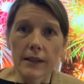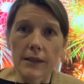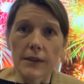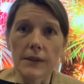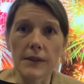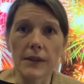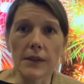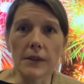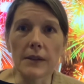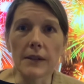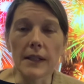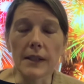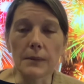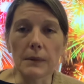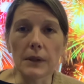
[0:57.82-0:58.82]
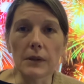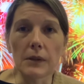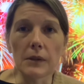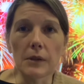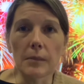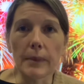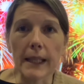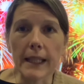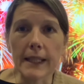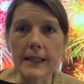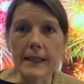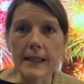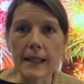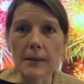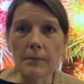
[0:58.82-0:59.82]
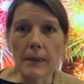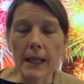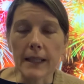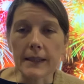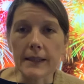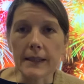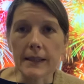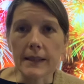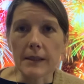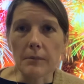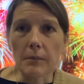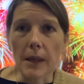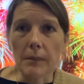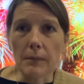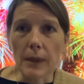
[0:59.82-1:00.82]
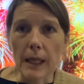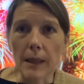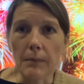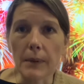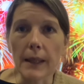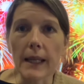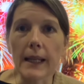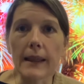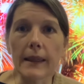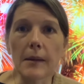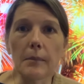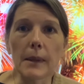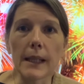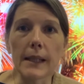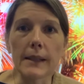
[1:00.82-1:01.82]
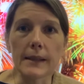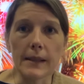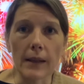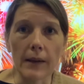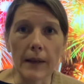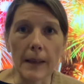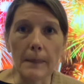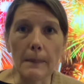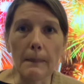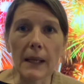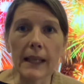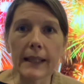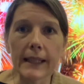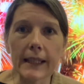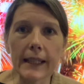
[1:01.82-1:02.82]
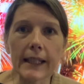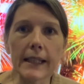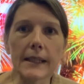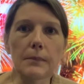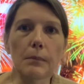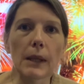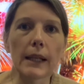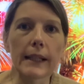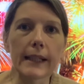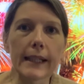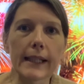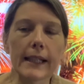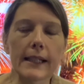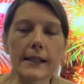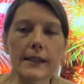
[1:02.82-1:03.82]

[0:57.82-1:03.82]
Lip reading: soon this will all be a dim and distant memory. But in the meantime, please, please